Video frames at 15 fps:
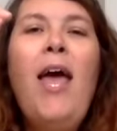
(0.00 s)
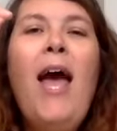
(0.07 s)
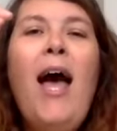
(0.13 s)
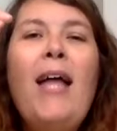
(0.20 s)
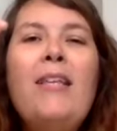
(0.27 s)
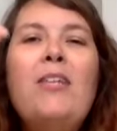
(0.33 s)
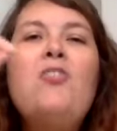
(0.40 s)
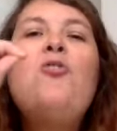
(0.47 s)

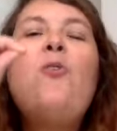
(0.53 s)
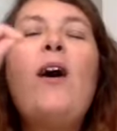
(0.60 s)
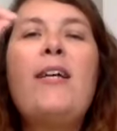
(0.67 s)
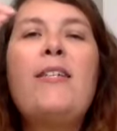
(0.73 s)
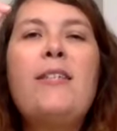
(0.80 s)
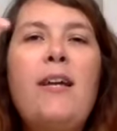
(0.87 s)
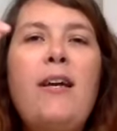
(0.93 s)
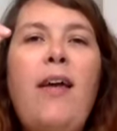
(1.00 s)
And then you
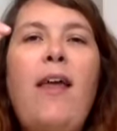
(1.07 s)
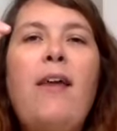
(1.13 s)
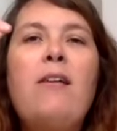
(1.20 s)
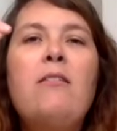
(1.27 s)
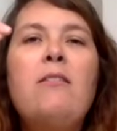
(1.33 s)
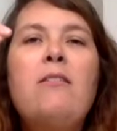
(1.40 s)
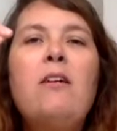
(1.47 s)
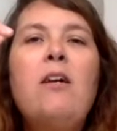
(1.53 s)
ask
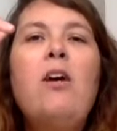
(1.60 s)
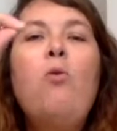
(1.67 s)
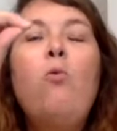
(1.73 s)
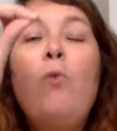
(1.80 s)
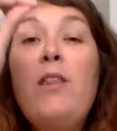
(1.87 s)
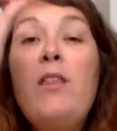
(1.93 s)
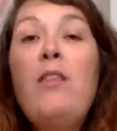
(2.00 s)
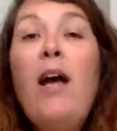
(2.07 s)
again,
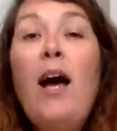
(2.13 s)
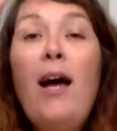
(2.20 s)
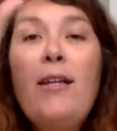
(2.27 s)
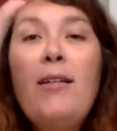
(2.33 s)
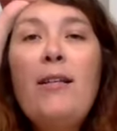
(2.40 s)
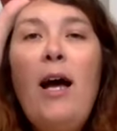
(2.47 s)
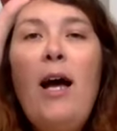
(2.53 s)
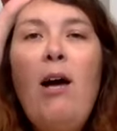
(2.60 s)
with
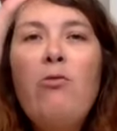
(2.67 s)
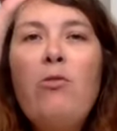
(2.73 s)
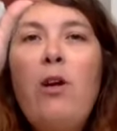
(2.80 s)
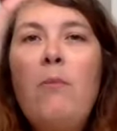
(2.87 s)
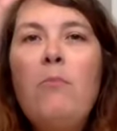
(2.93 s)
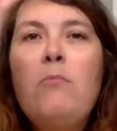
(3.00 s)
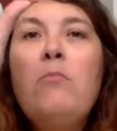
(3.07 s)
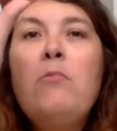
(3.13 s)
that
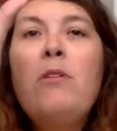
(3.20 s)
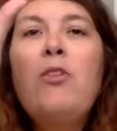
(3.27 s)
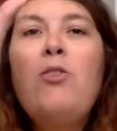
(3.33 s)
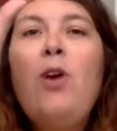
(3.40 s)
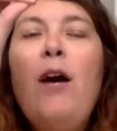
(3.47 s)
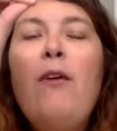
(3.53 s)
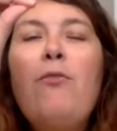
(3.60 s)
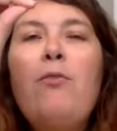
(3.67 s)
outcome that
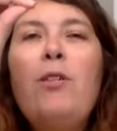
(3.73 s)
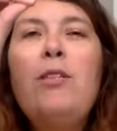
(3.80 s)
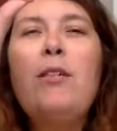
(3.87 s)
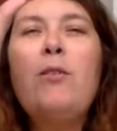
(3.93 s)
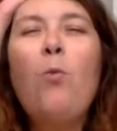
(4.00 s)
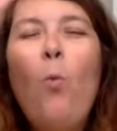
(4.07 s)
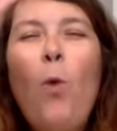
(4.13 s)
you have written,